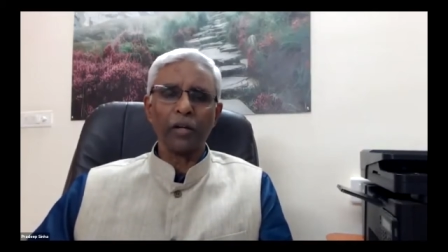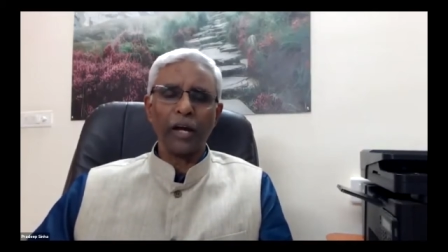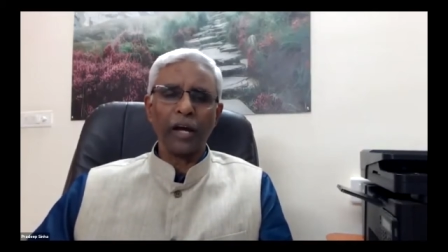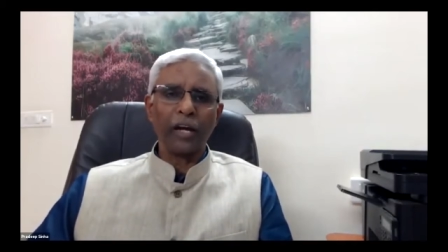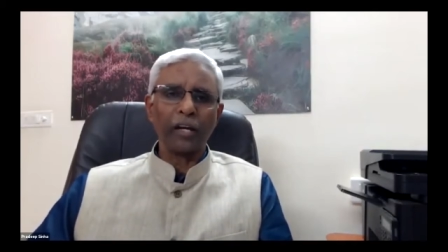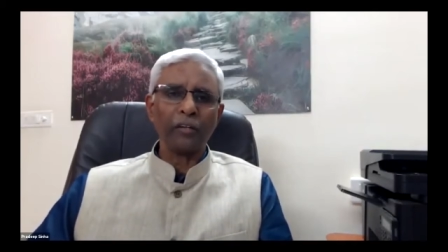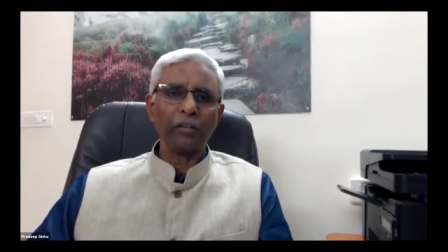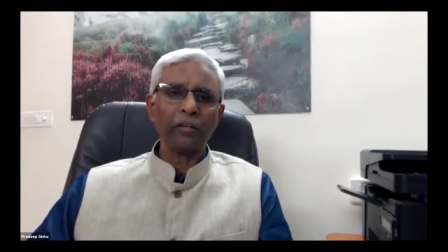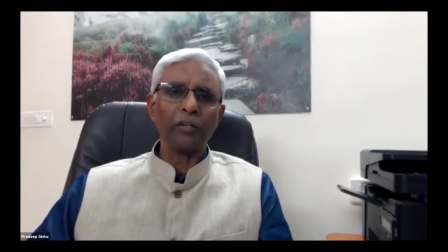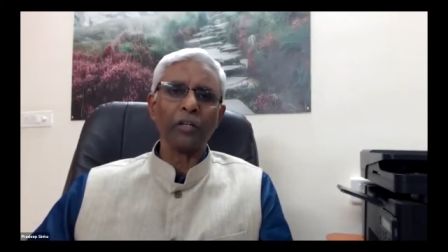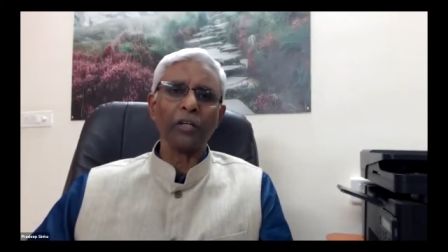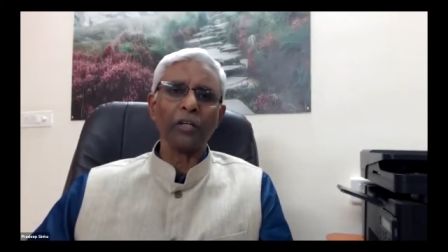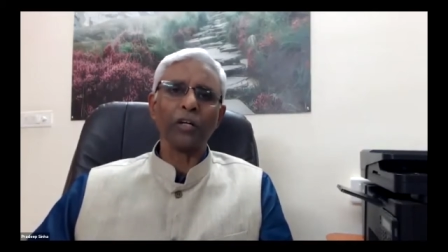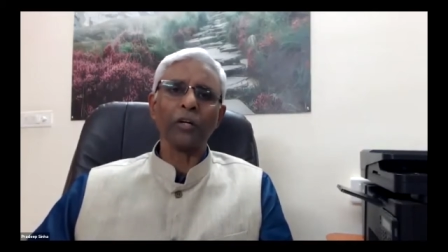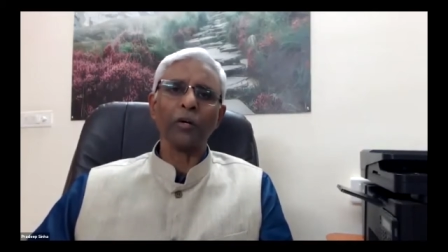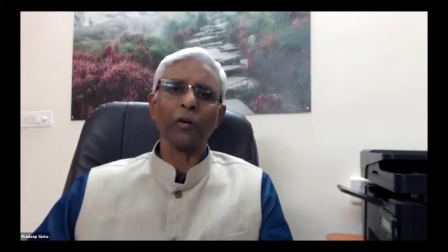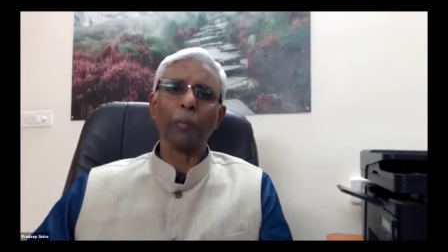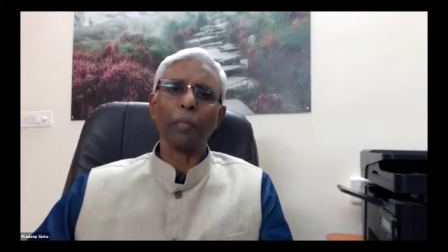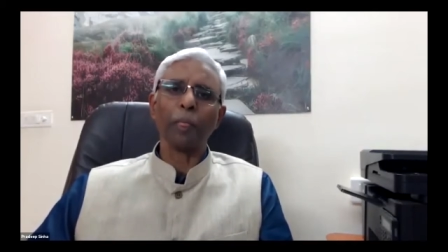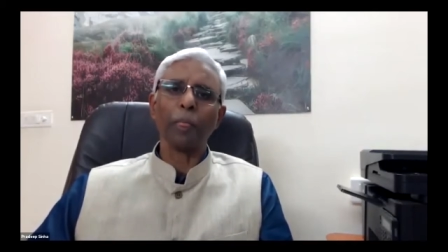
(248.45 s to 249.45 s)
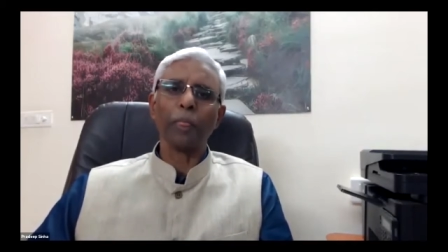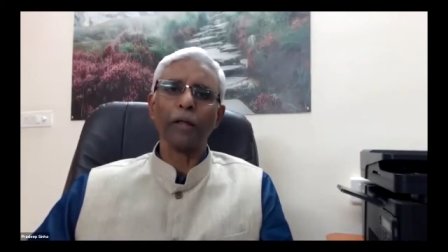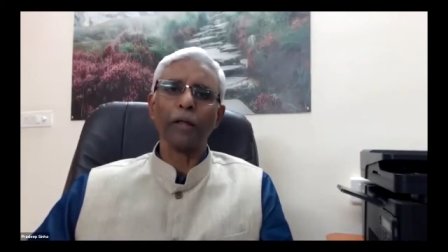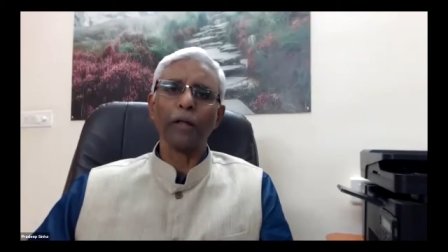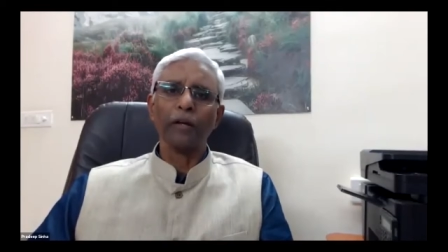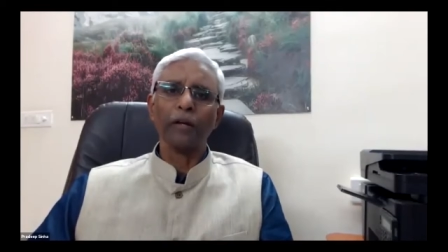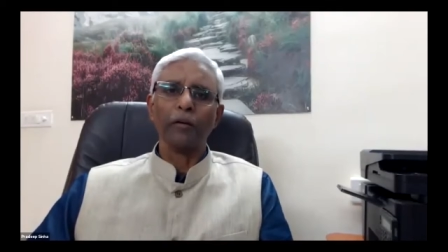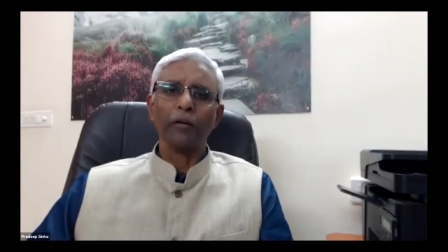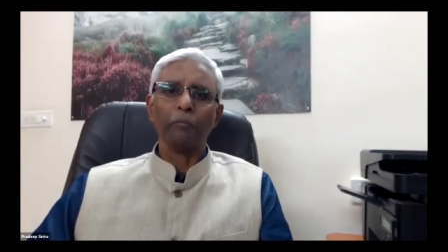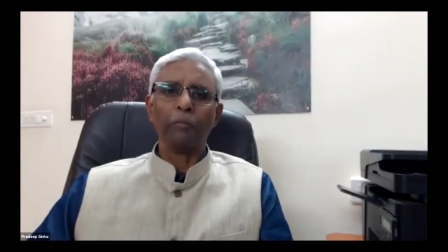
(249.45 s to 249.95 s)
and uh,
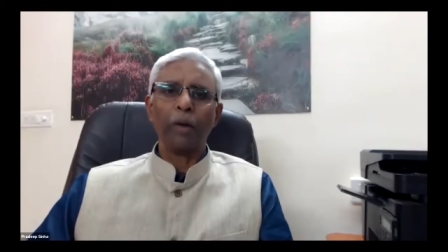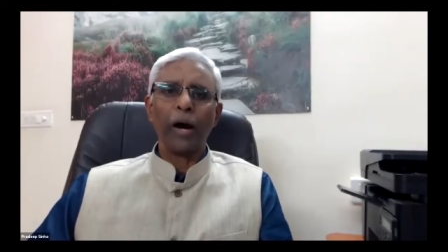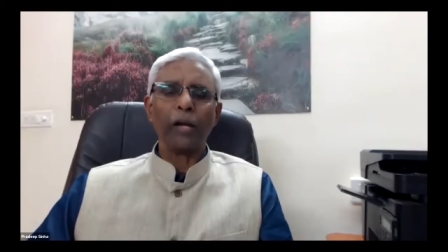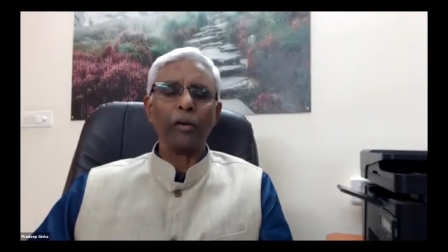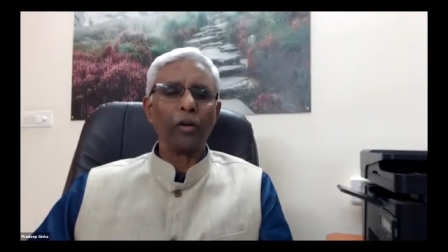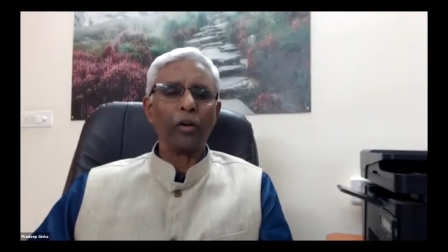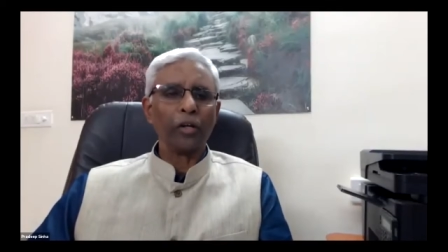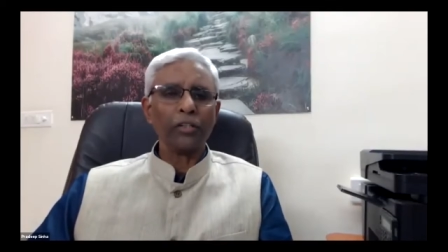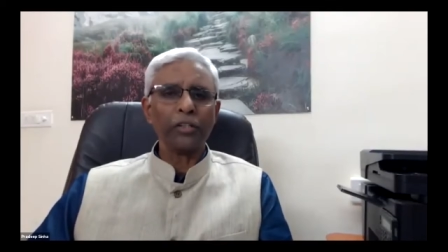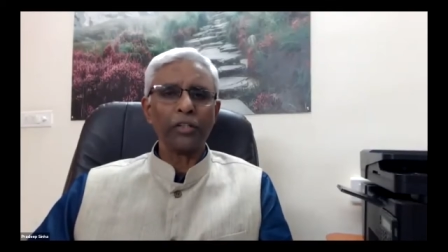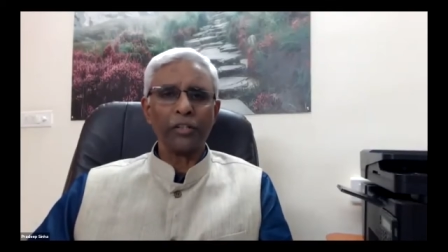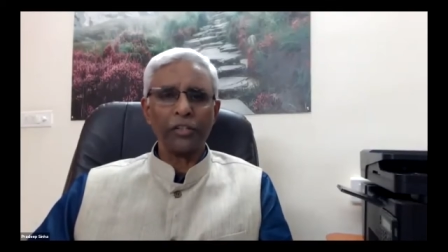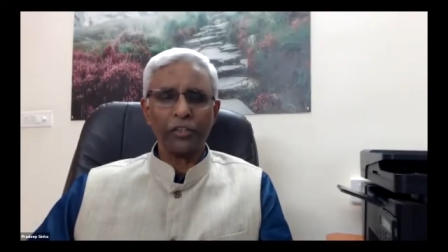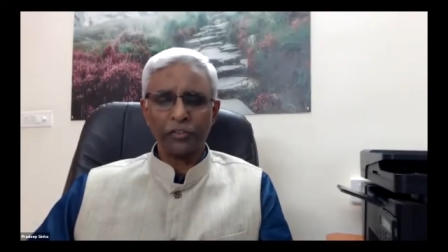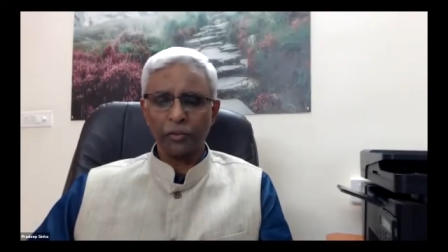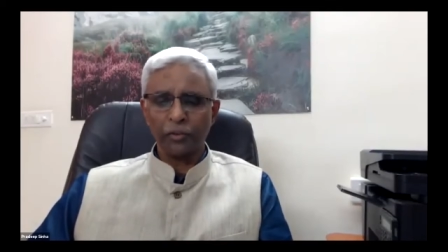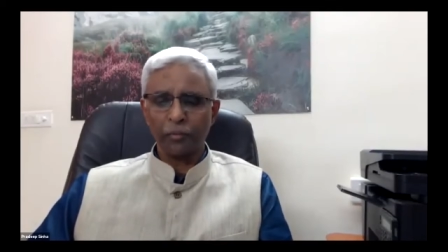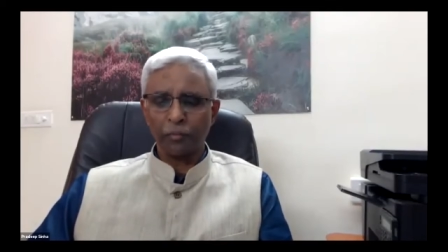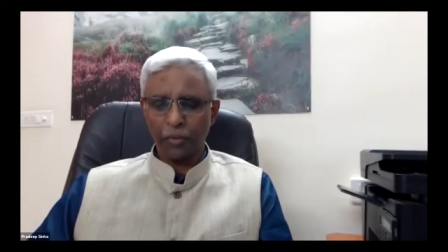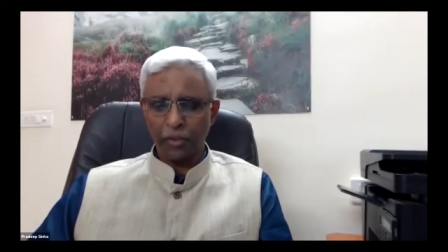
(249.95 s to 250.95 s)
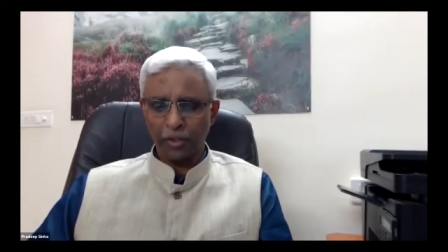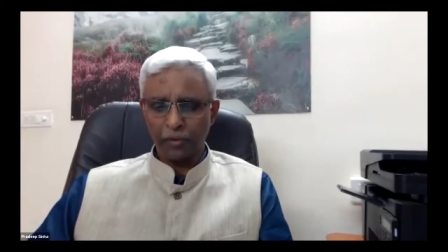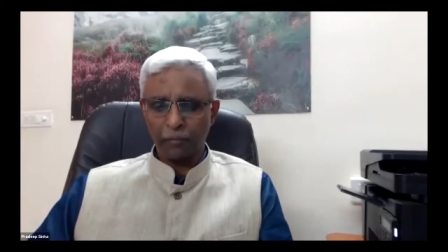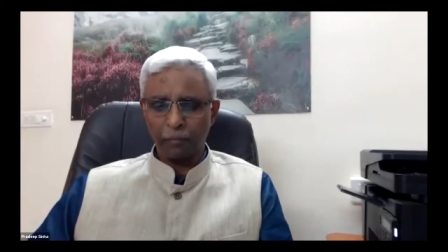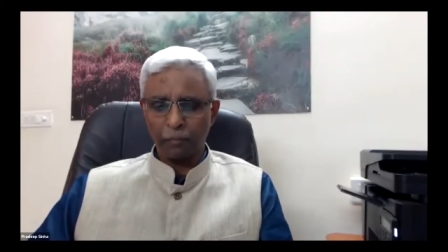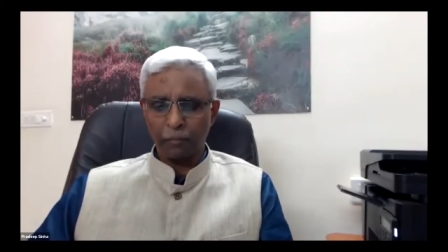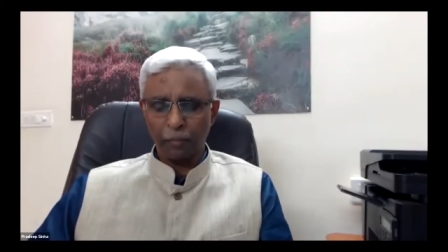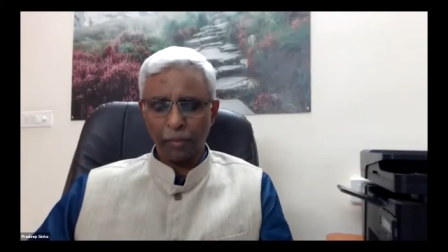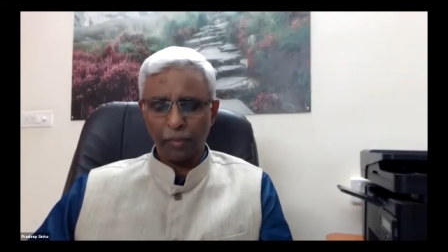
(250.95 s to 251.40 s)
biology discipline.